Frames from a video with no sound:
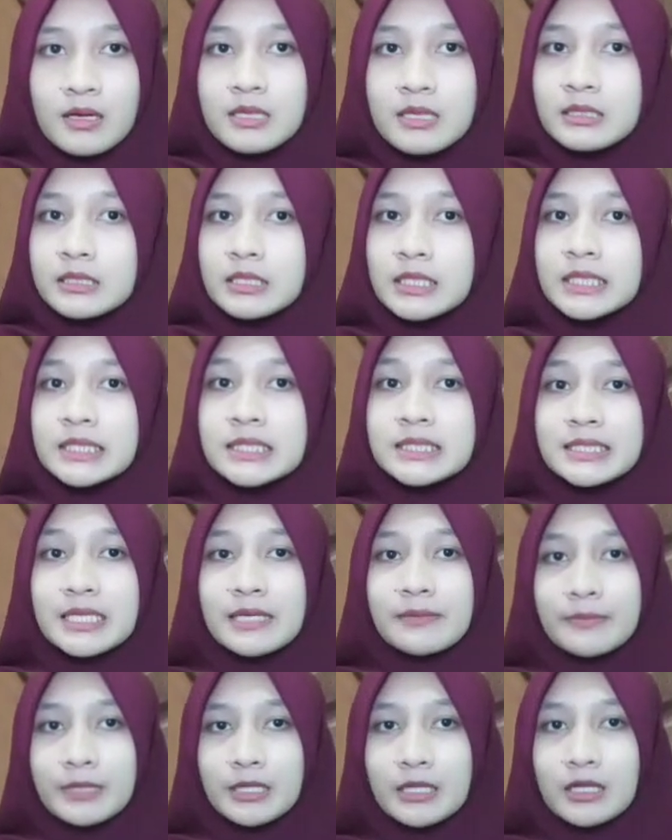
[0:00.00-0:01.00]
The
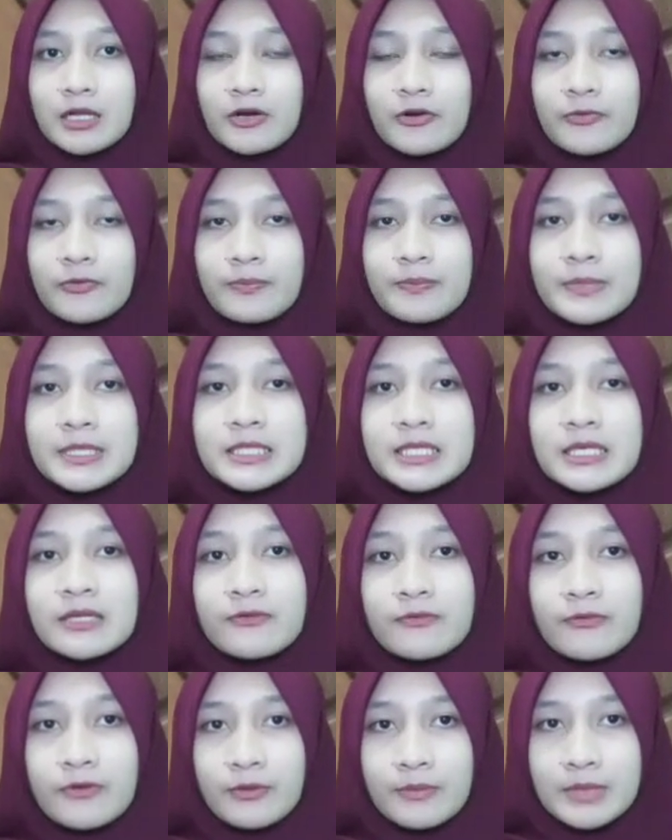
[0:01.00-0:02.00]
example of
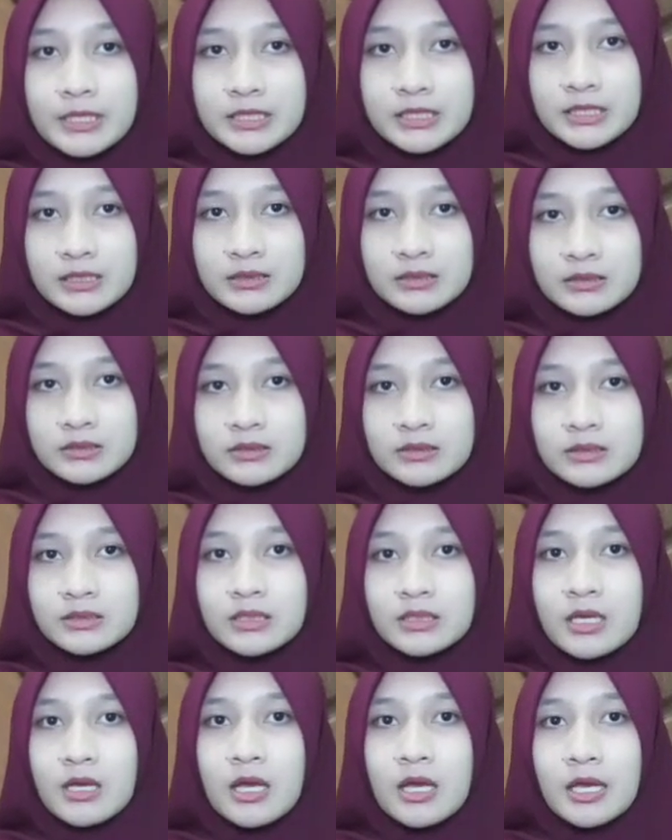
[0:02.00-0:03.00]
misinformation
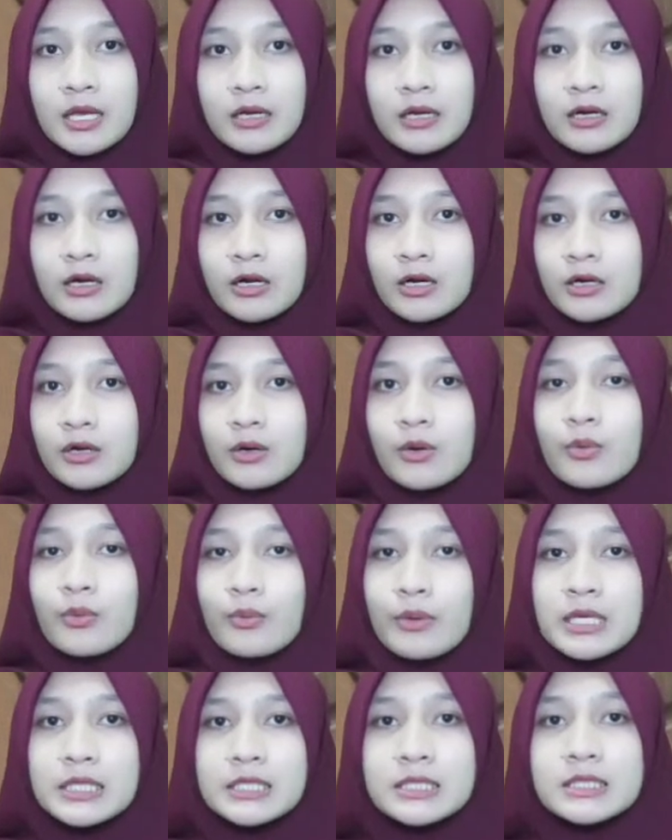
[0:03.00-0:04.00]
error
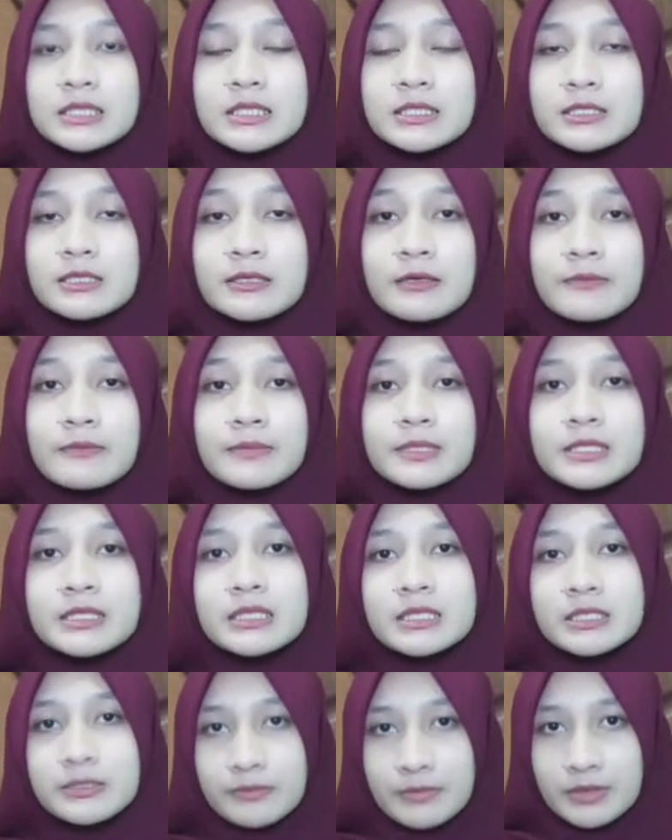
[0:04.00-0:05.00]
was Mr.
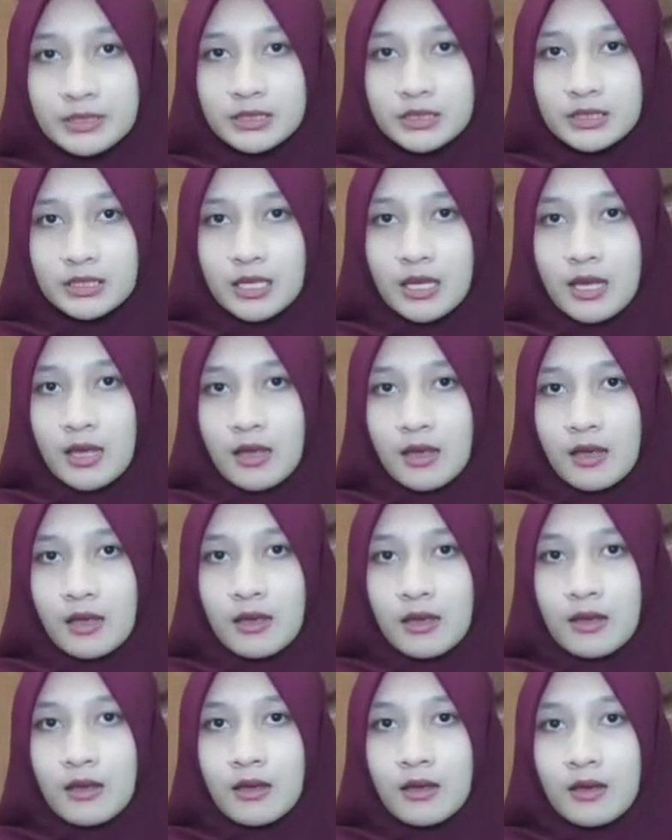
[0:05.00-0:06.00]
Smith
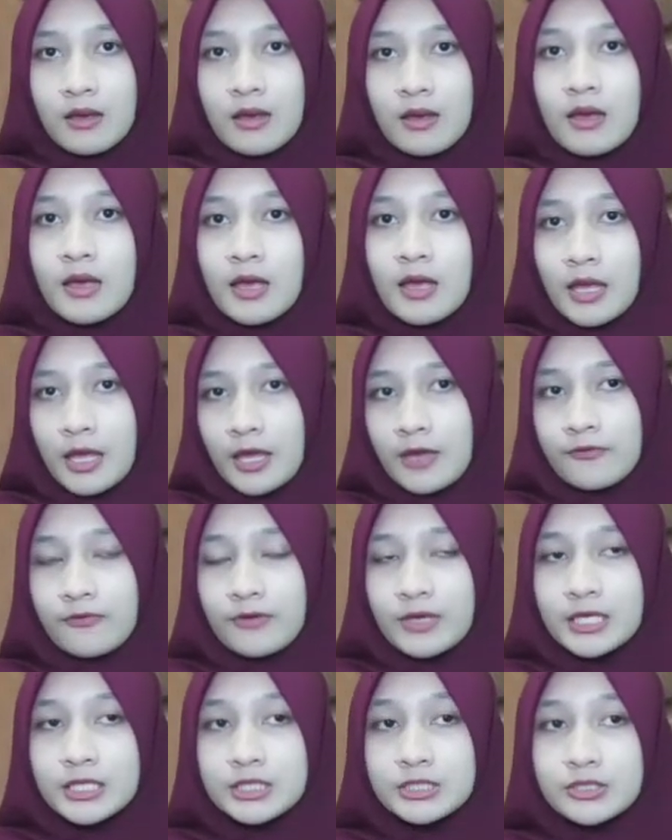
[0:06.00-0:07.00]
have
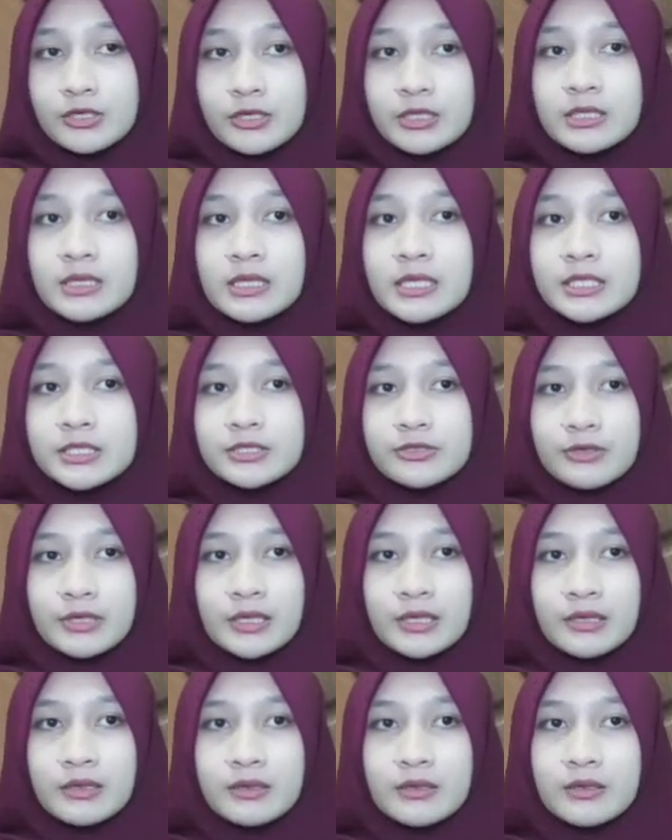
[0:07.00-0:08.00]
enjoyed
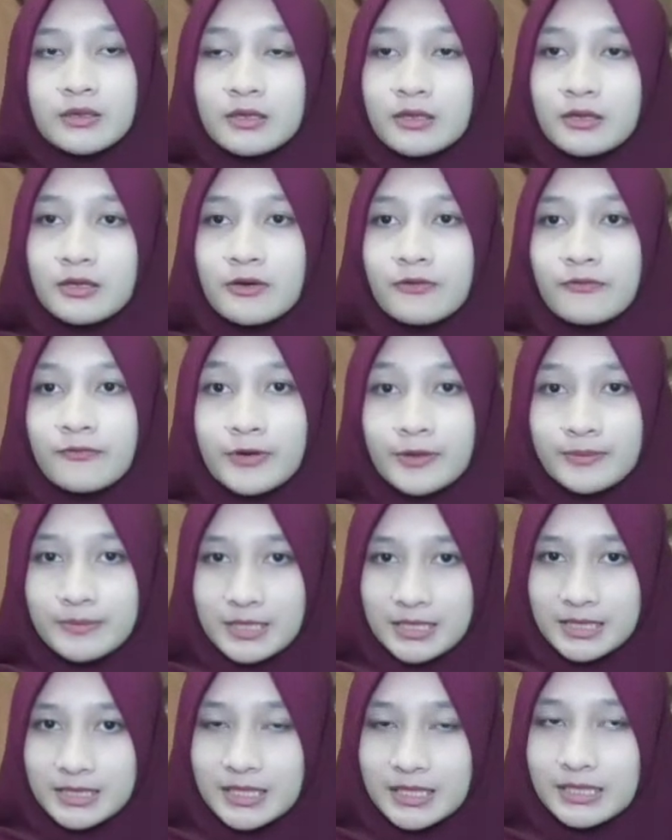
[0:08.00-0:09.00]
lecturing. From the
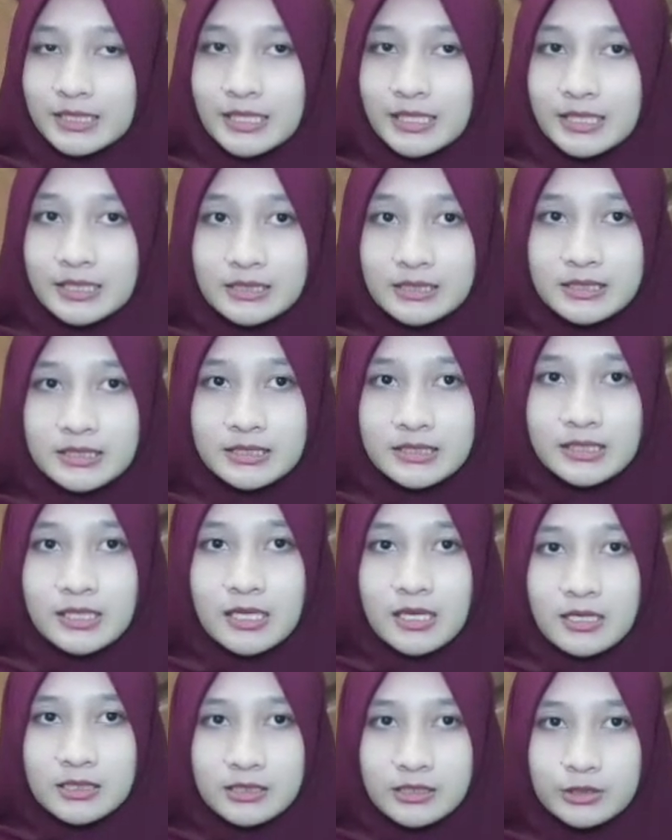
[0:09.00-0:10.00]
sentence,
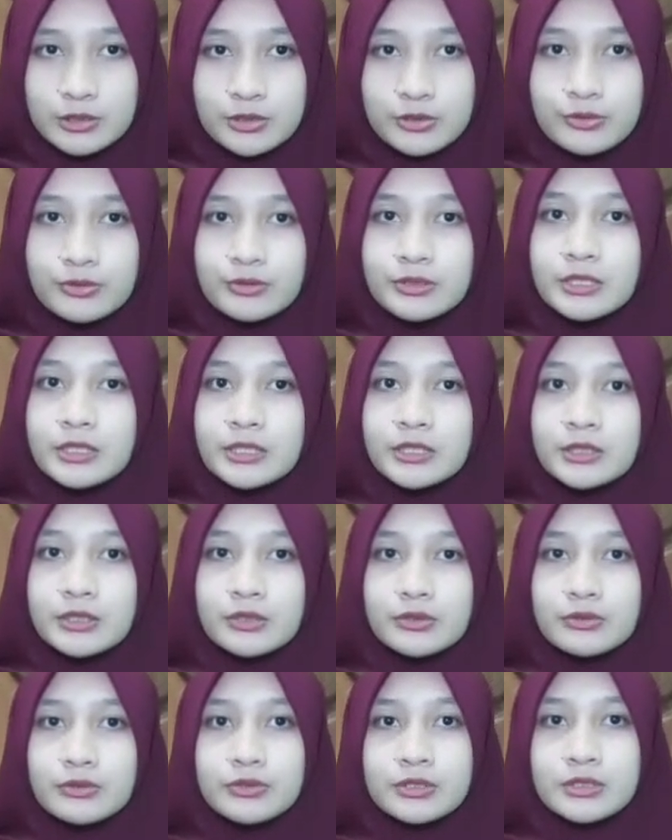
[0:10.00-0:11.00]
the student
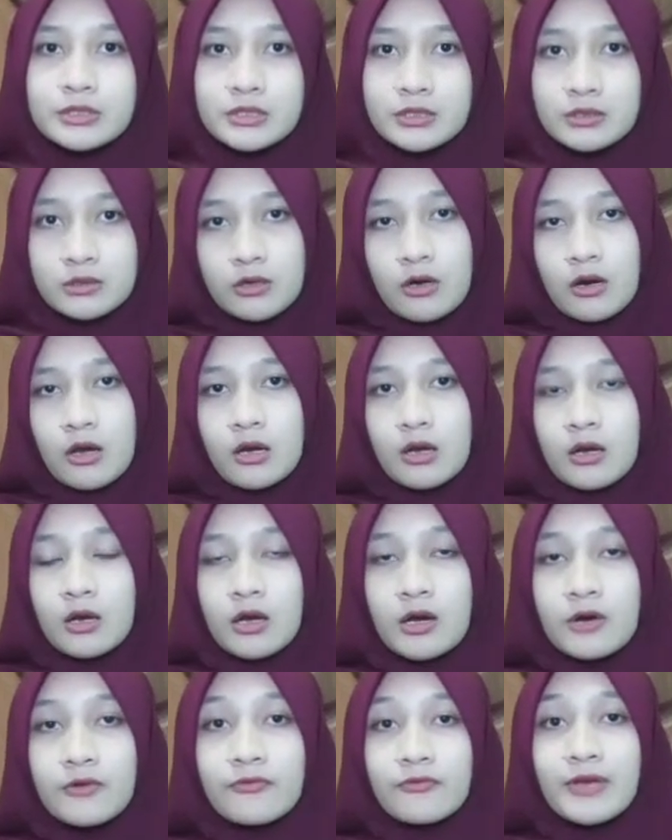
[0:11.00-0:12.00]
used the wrong
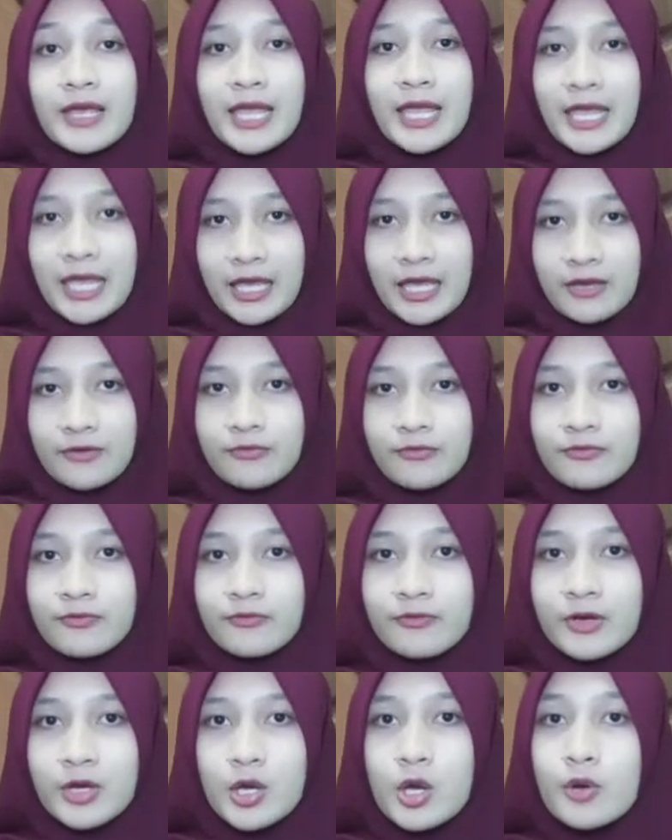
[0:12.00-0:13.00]
of have,
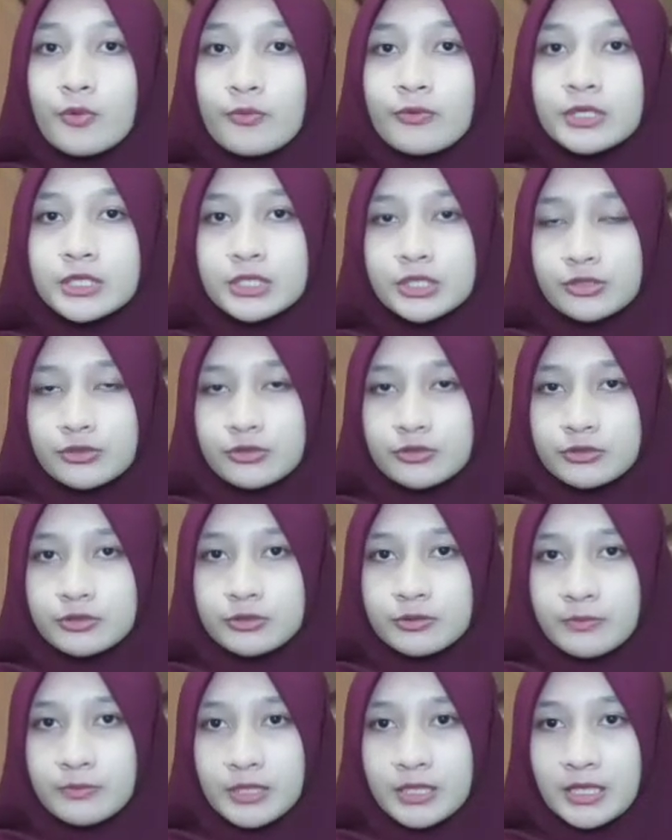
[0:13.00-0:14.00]
which should
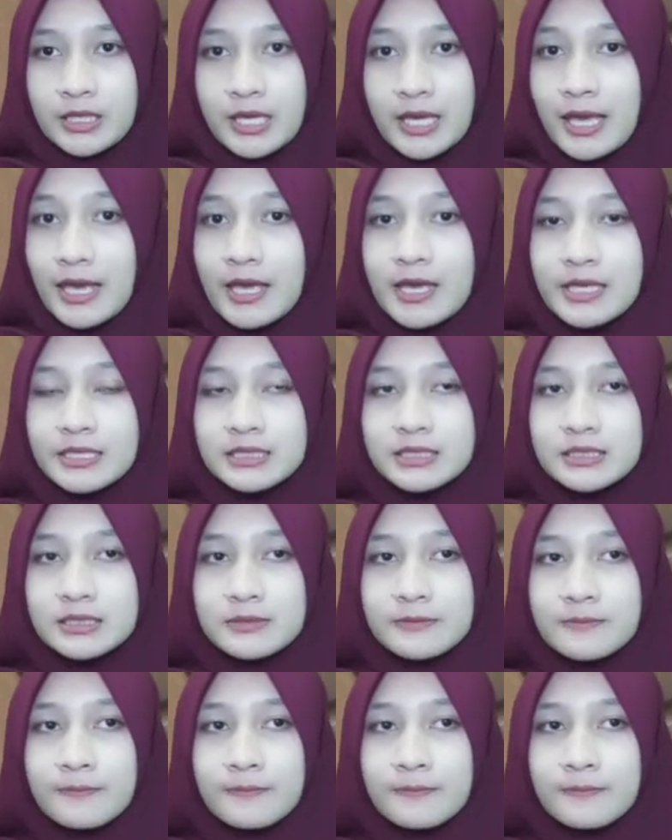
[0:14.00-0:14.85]
be has,